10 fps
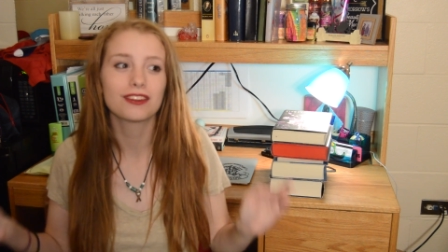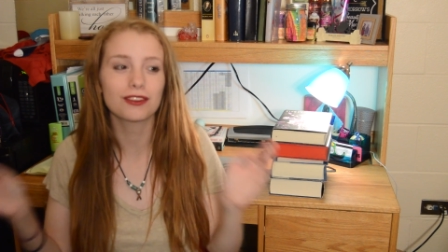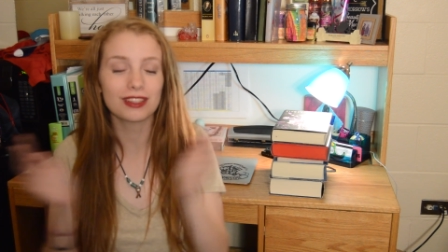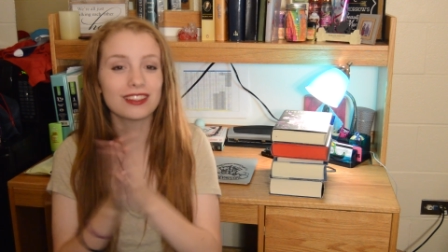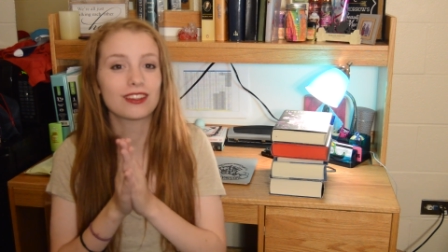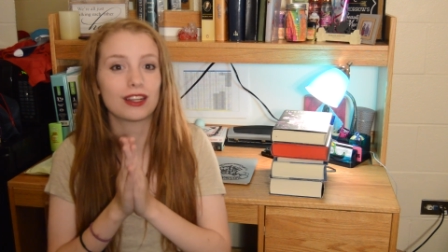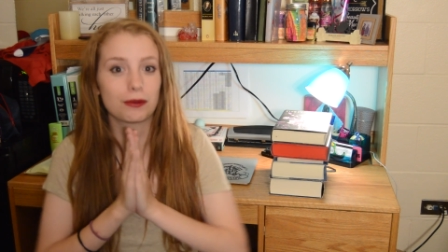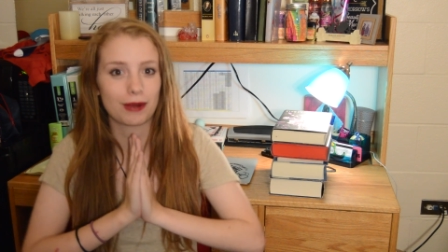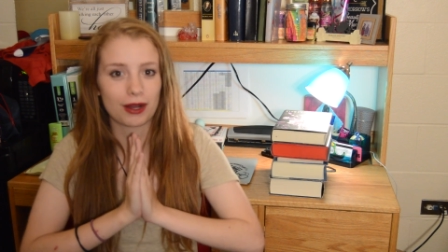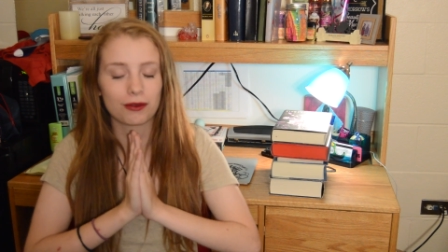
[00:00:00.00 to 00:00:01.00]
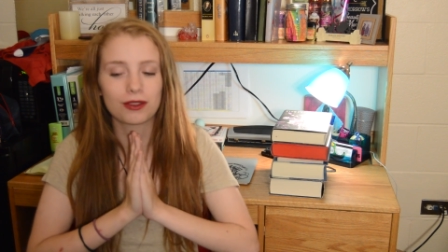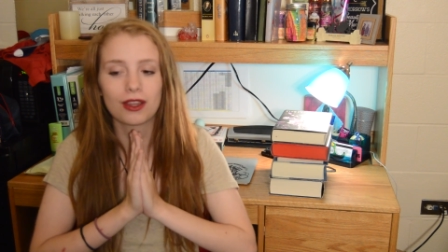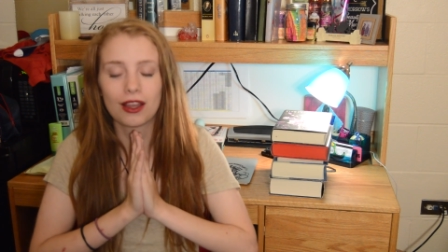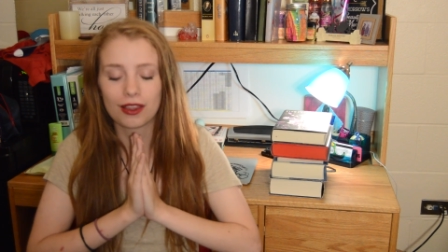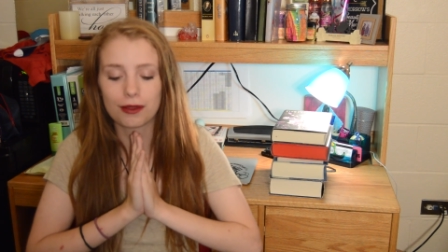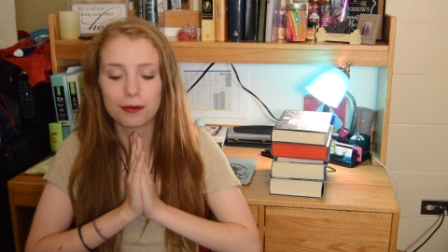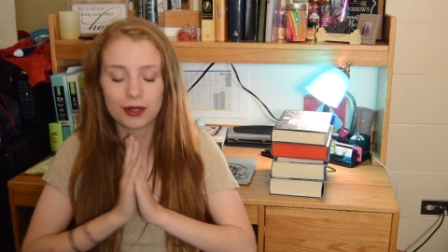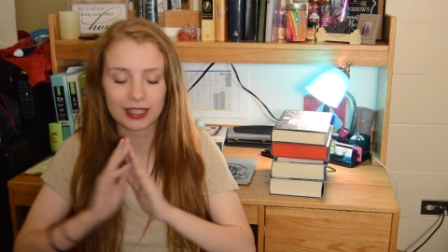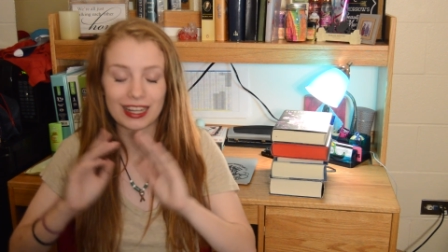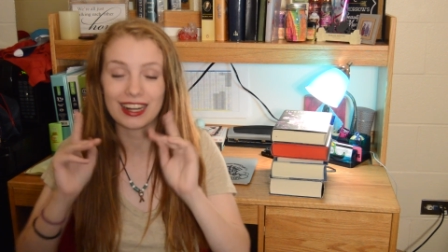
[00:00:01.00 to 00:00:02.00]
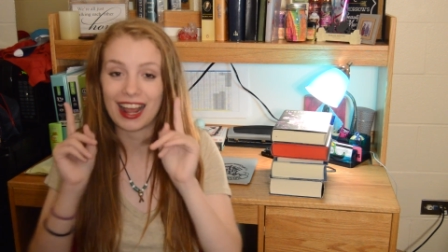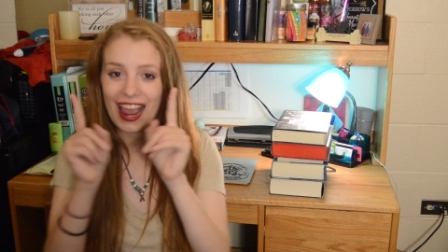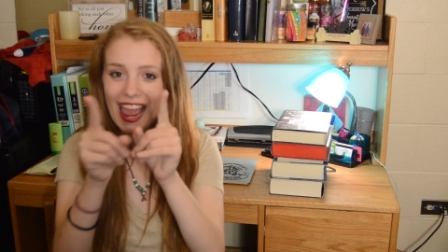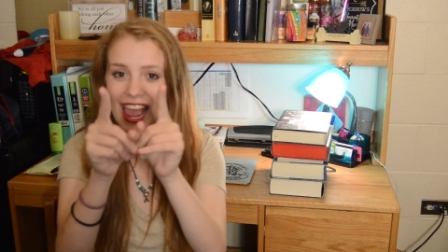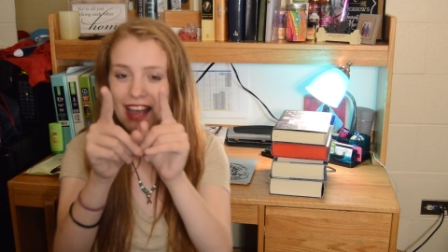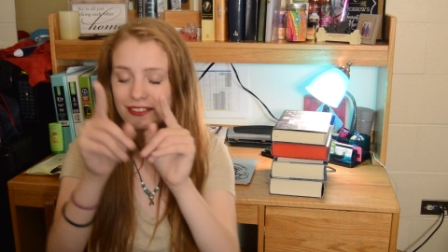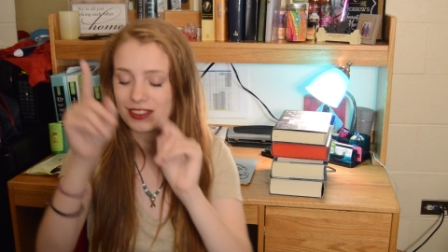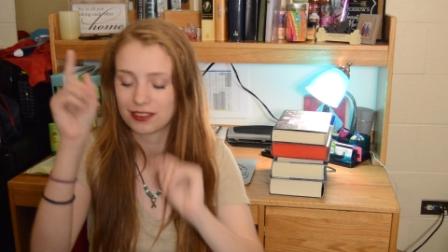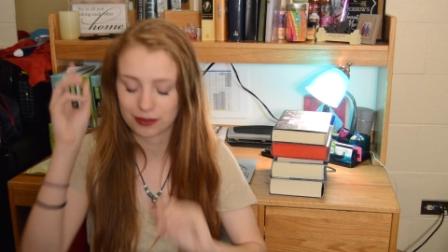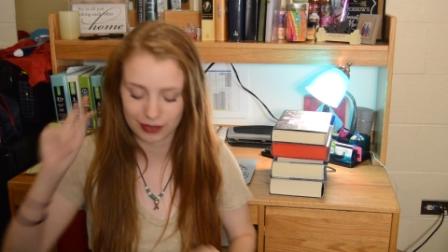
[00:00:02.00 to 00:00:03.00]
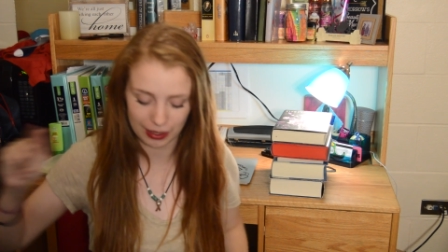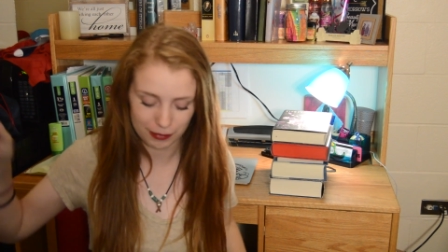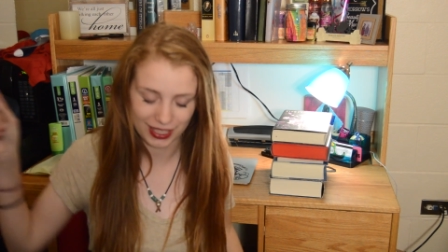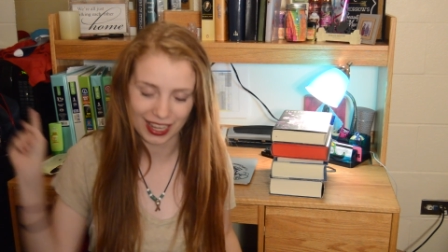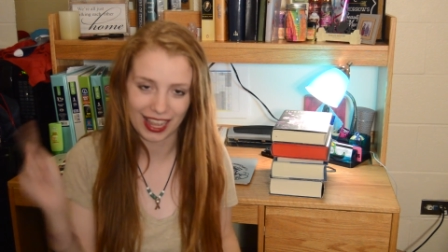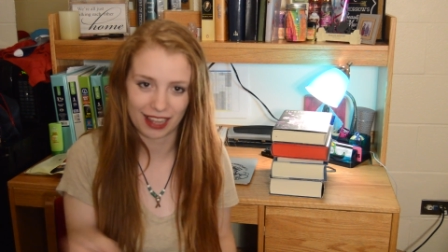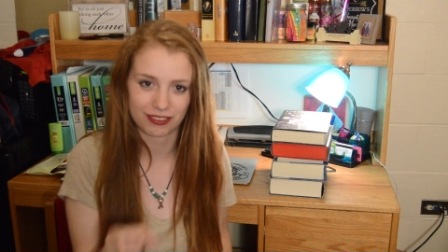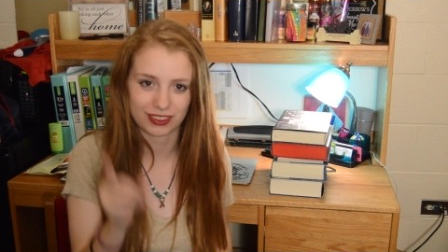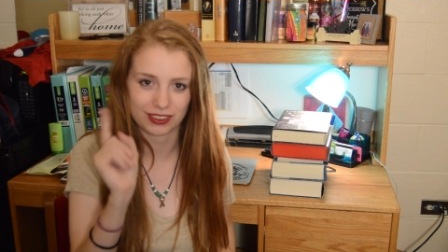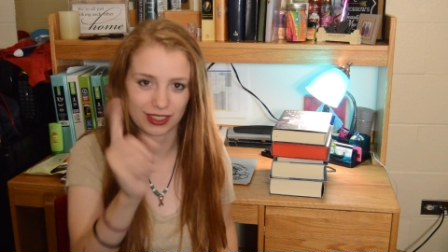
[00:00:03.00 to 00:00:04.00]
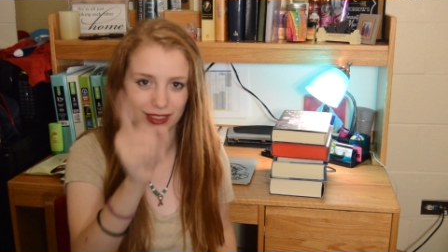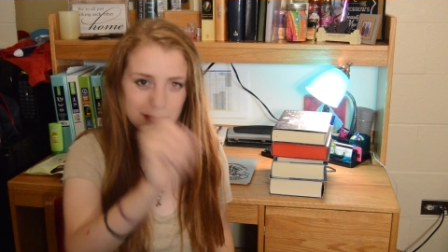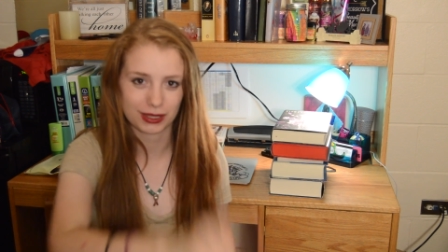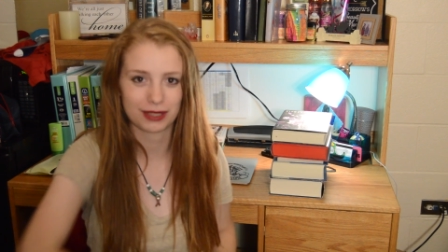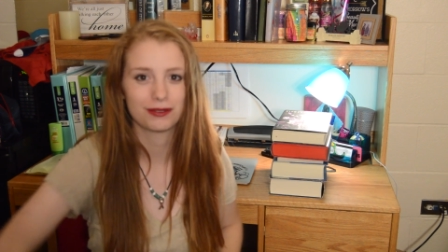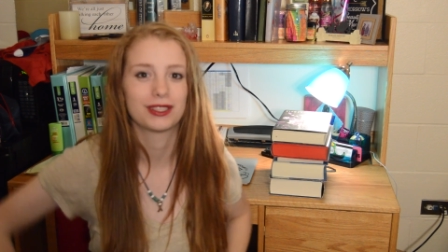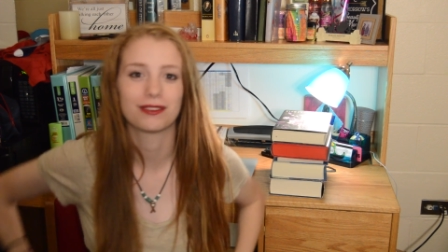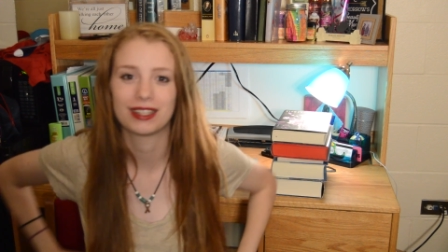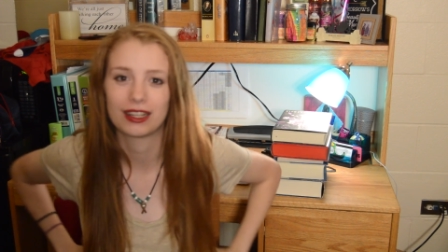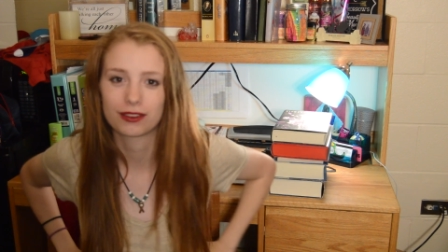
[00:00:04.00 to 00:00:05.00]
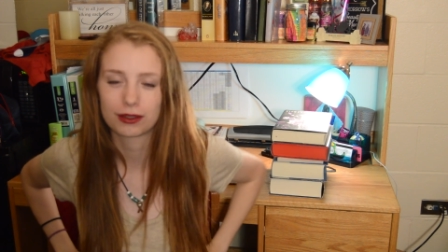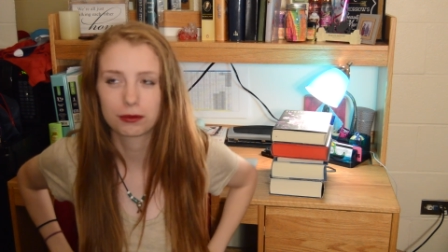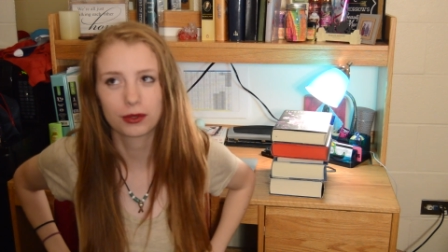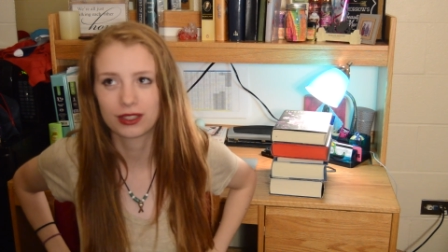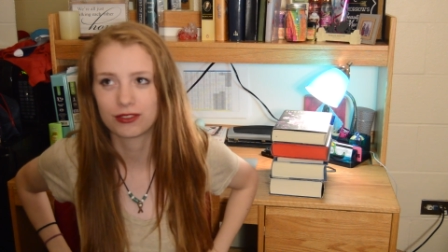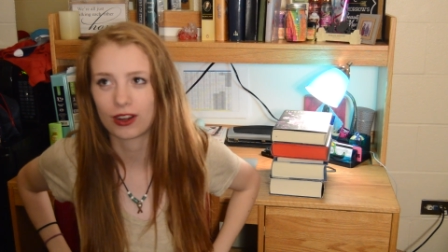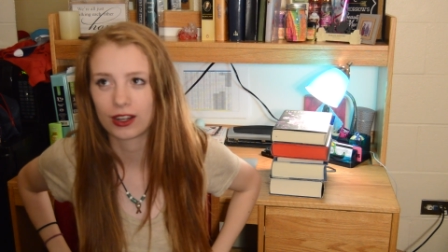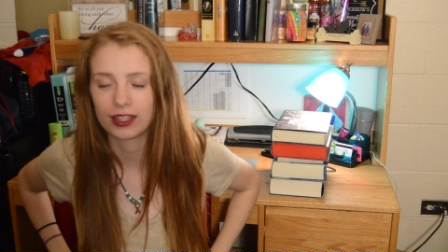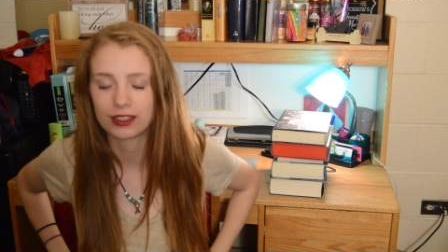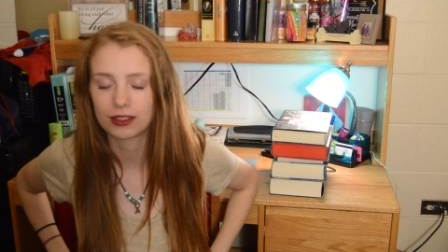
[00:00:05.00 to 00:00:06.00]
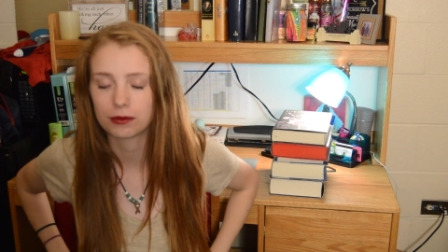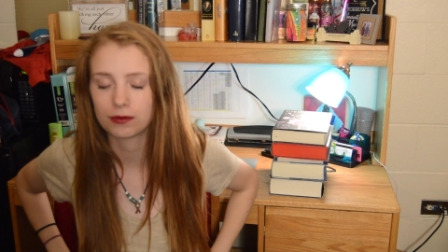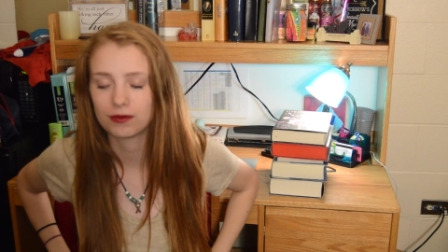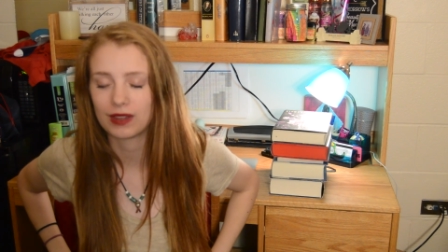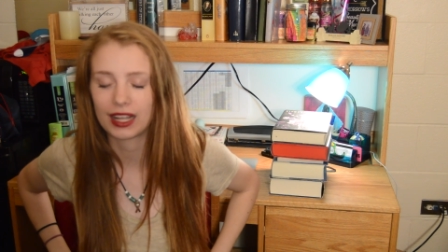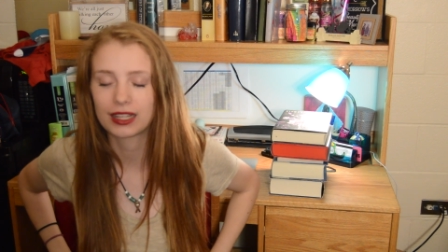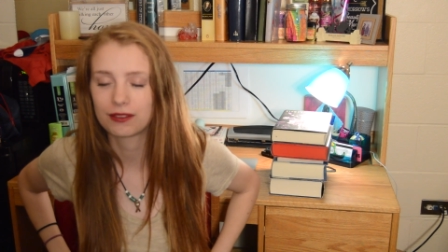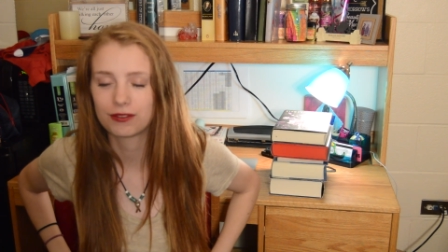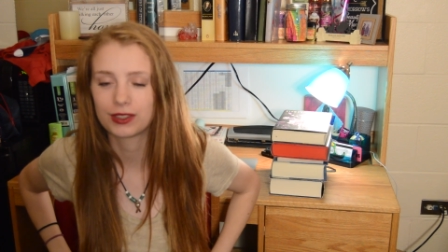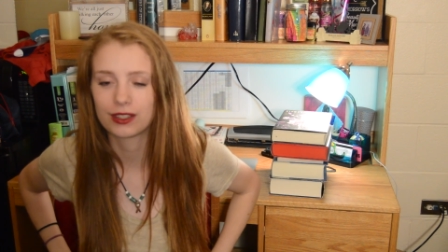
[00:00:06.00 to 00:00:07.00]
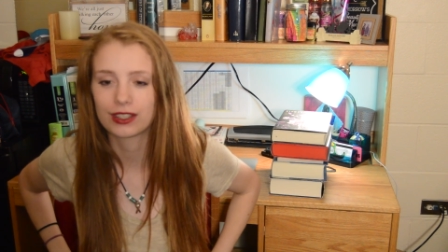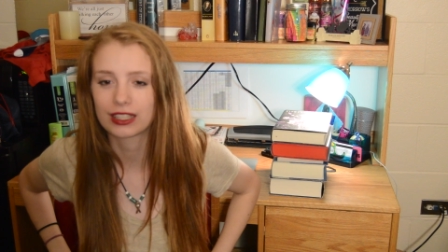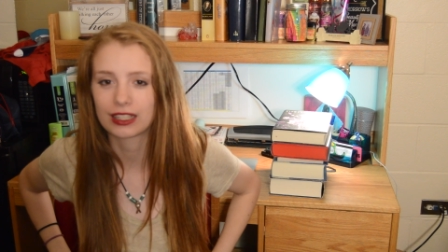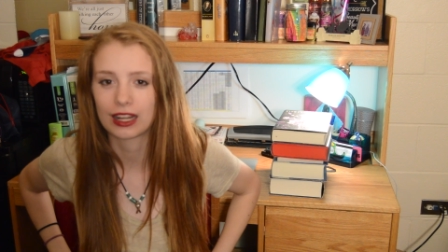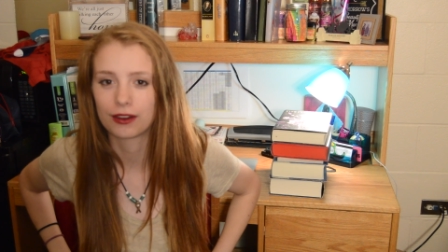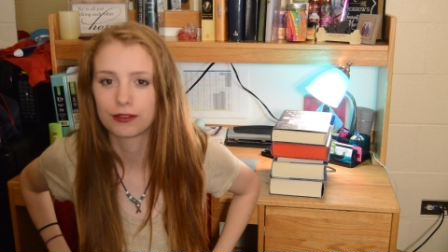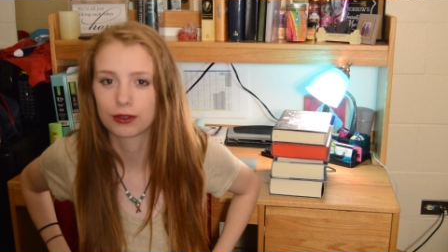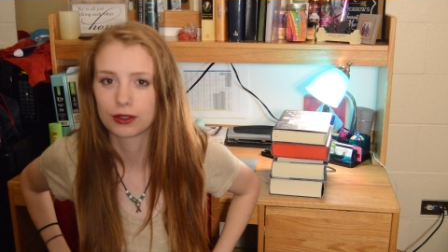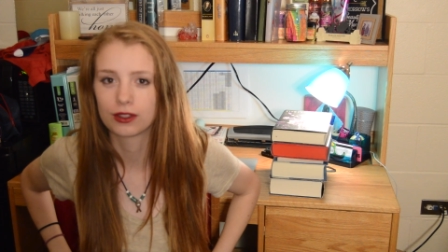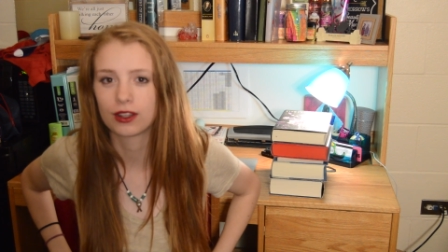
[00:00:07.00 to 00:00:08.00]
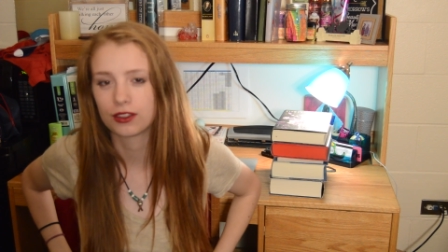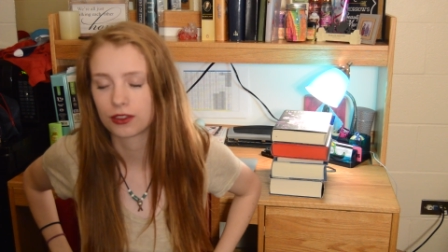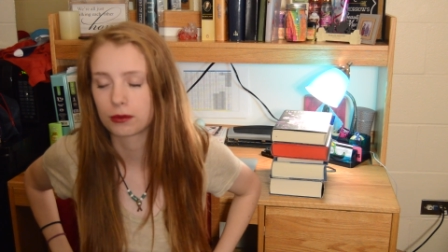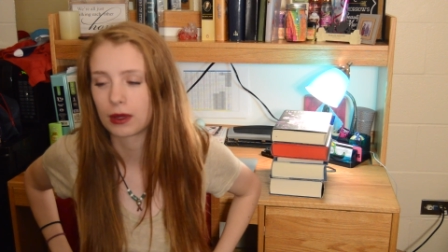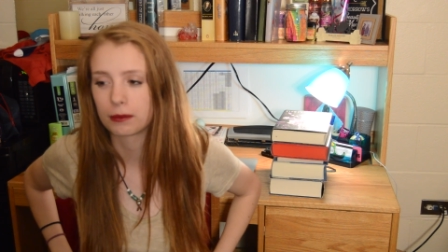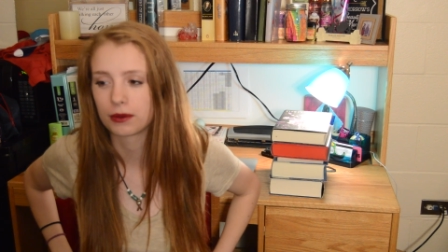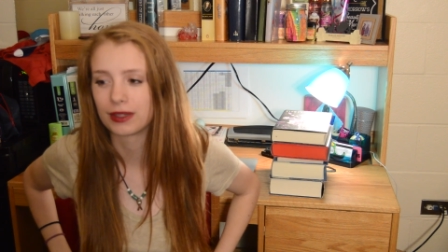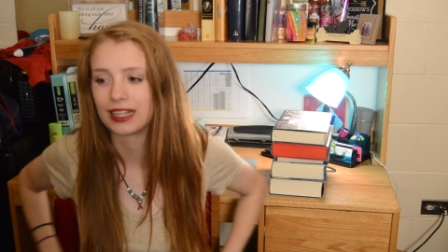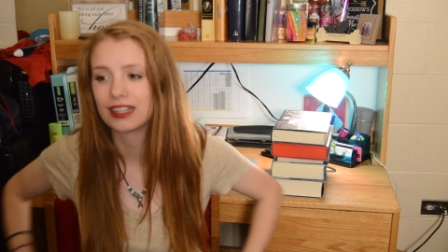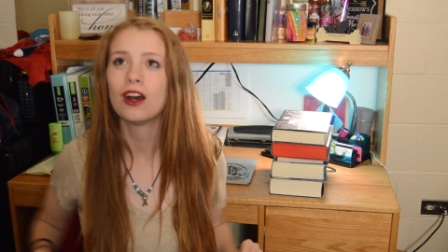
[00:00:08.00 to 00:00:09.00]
So let's talk about the book and a half. Let's I'll make it half because that's not the book I'm reading right now because I'm pretty far in it to I feel I can count it for a September read.